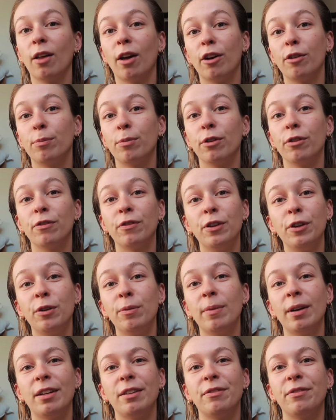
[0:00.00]
a lot of
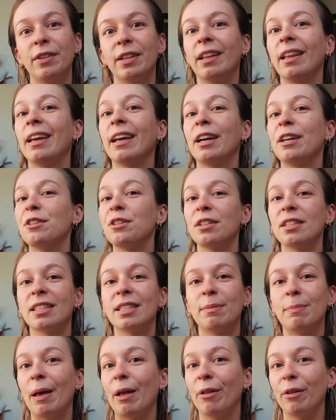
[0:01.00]
perfume. I feel like I
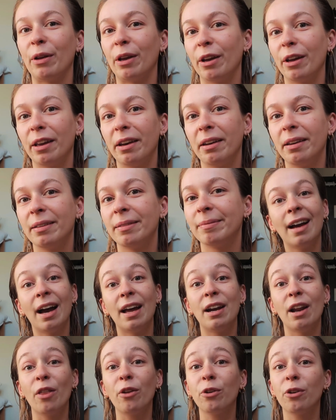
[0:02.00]
just smell good.
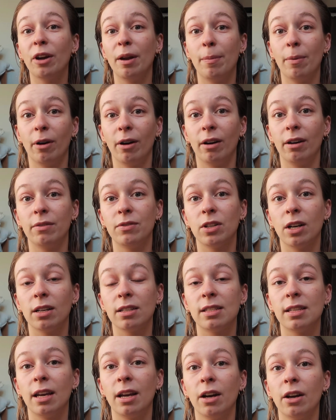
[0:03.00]
Another great part of
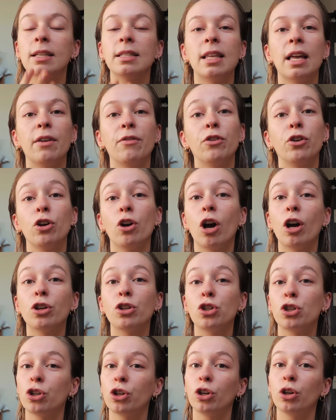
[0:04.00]
Dossier is that if you're
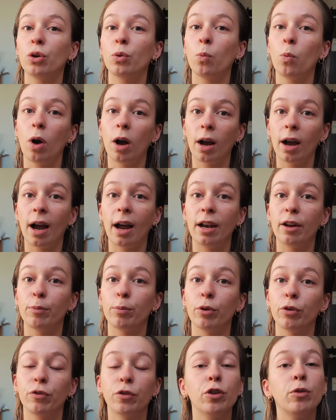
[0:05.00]
not sure what kind
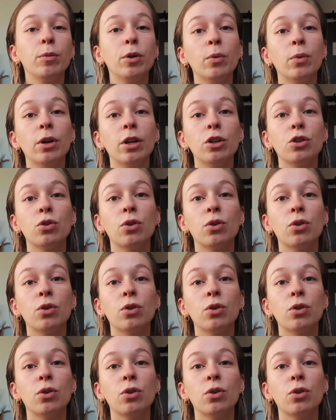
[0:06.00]
of perfume you want to